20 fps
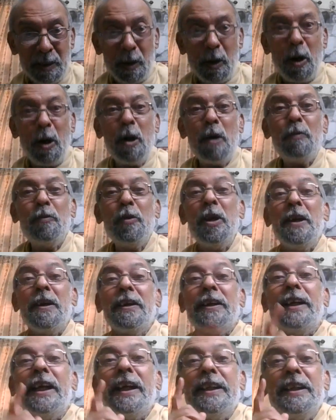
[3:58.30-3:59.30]
of
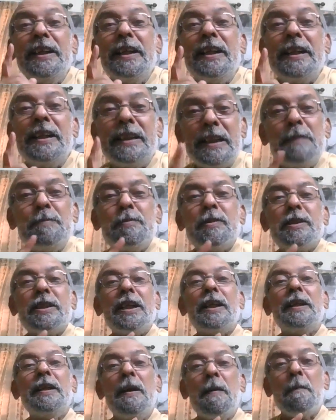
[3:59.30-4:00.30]
getting
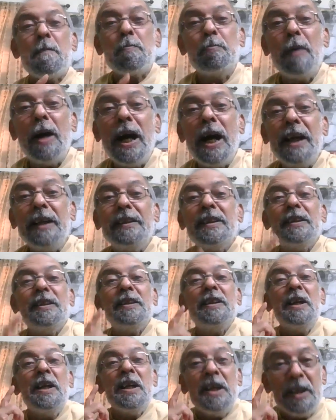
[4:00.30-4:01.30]
tempted by
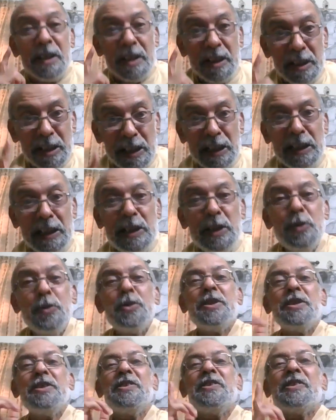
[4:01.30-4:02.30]
the
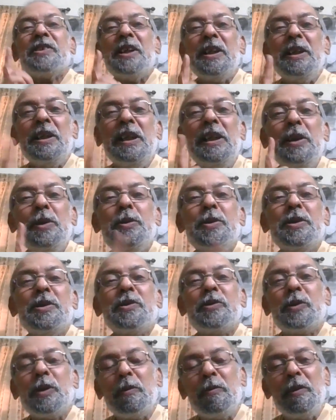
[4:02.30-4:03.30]
illusions and
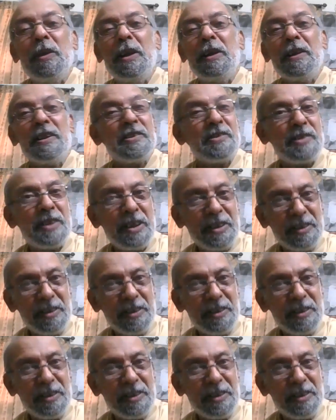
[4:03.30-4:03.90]
delusions of lust